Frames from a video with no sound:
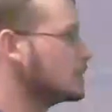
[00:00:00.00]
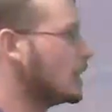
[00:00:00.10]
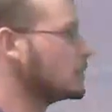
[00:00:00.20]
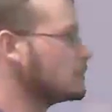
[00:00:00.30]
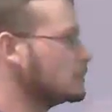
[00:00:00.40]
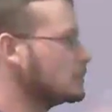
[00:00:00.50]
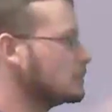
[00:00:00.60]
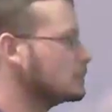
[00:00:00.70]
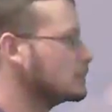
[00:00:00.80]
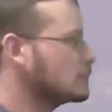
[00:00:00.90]
Sun.
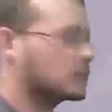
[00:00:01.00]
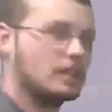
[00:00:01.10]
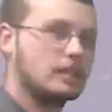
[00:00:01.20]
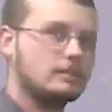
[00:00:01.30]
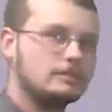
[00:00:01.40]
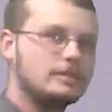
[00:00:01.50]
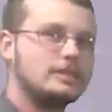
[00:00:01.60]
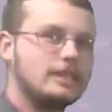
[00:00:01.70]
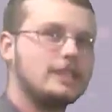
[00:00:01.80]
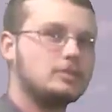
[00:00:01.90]
Sun.
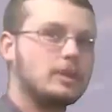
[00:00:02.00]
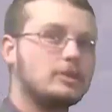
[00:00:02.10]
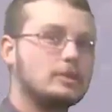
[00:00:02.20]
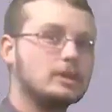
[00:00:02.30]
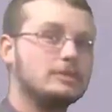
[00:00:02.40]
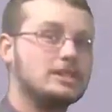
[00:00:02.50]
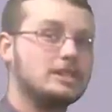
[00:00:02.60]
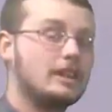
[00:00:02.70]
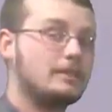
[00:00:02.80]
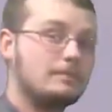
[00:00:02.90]
Today's weather will be
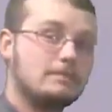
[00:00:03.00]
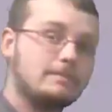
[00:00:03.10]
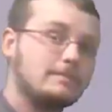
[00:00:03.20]
sun.